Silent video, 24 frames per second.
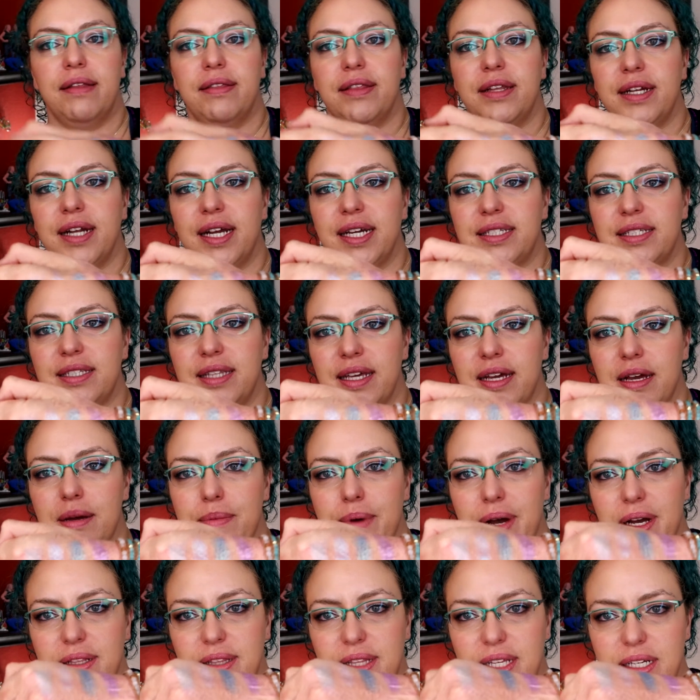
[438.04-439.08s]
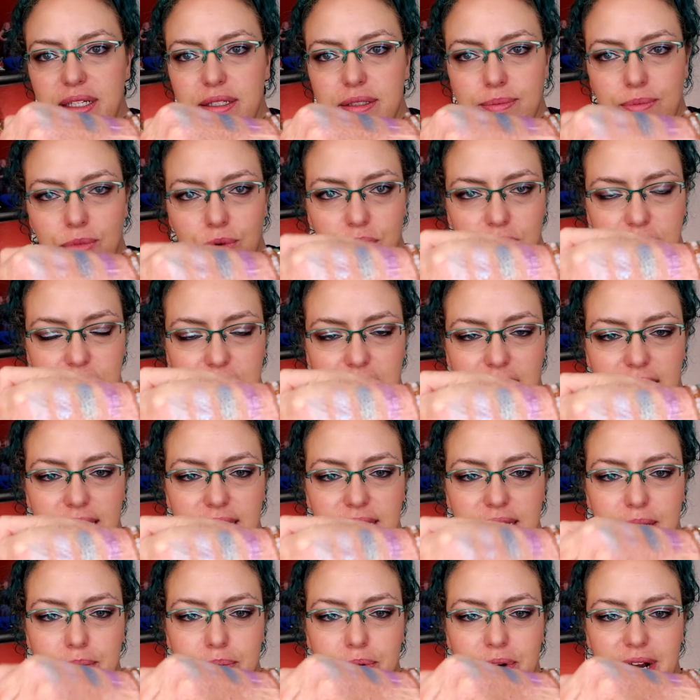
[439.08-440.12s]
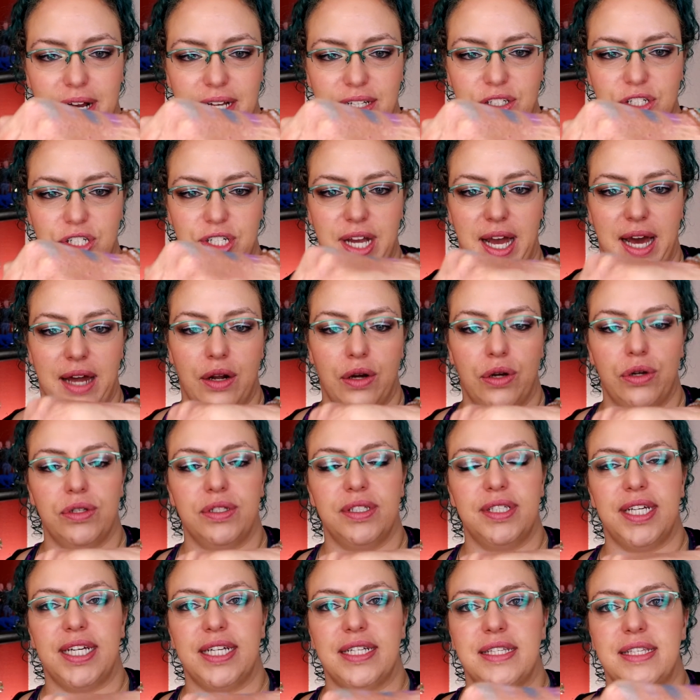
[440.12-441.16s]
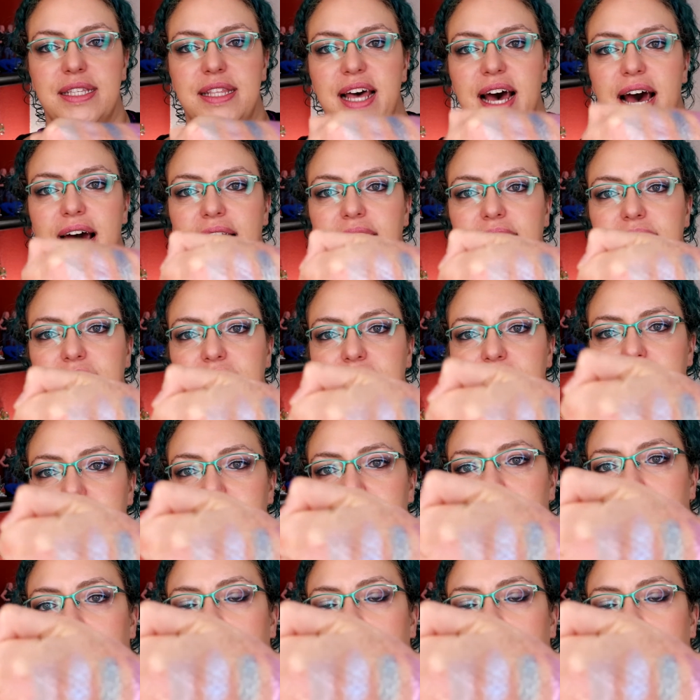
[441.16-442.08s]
And the nice thing about these more tightly pressed shadows is that